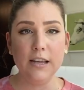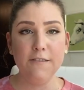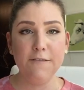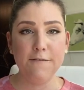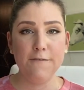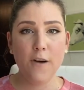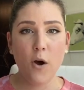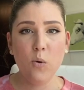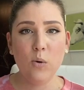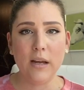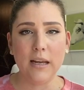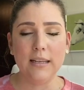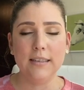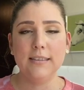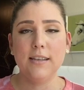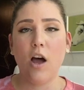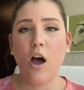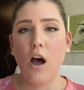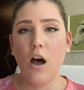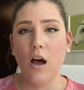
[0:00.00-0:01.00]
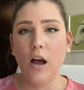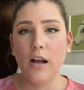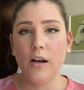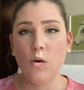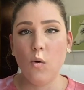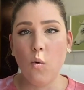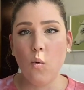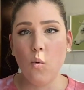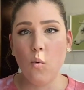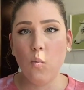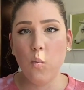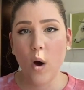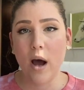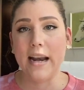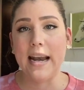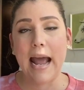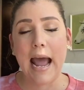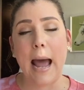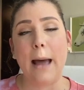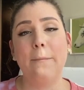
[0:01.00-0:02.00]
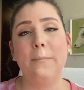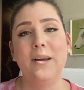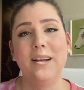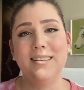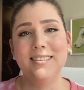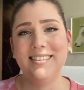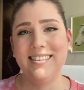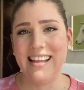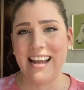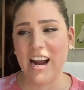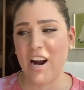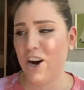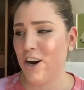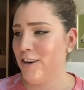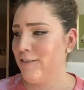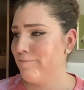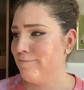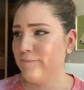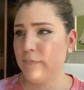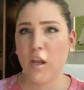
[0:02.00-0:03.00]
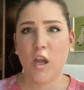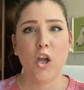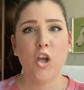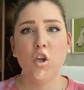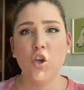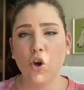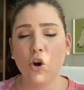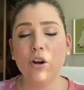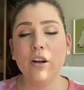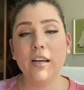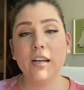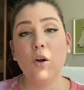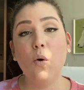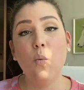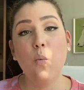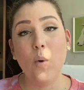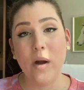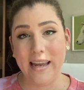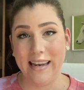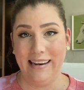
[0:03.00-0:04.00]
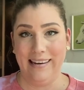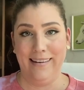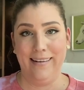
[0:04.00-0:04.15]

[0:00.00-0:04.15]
focus on what happens there, you're gonna win.